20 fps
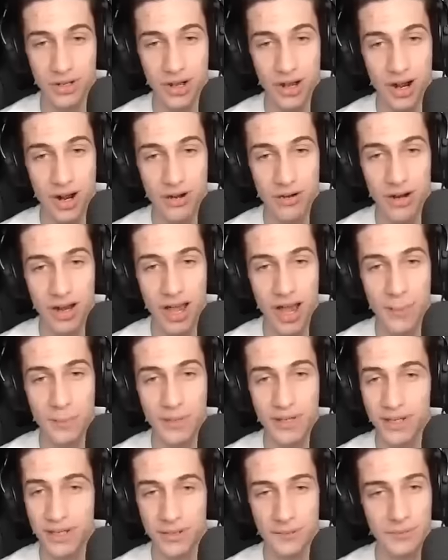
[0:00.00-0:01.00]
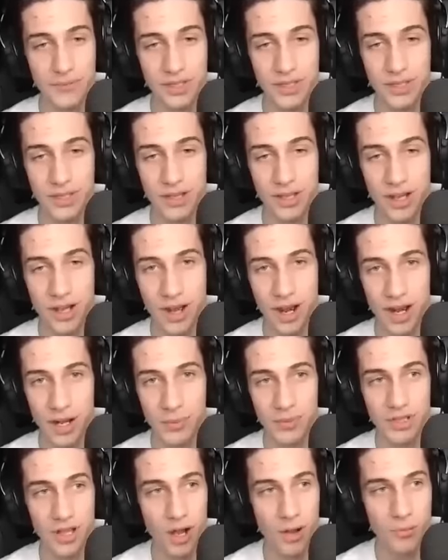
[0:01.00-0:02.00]
RIP. Alright,
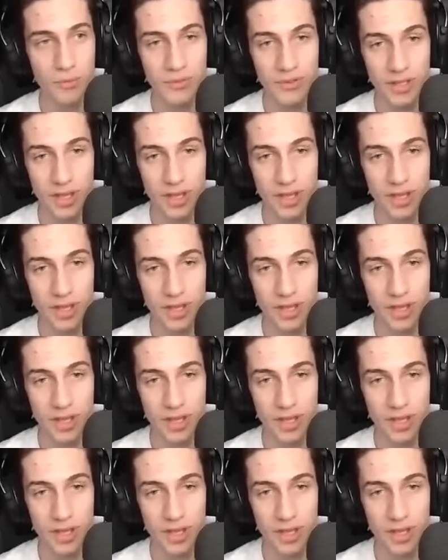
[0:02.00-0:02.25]
we go.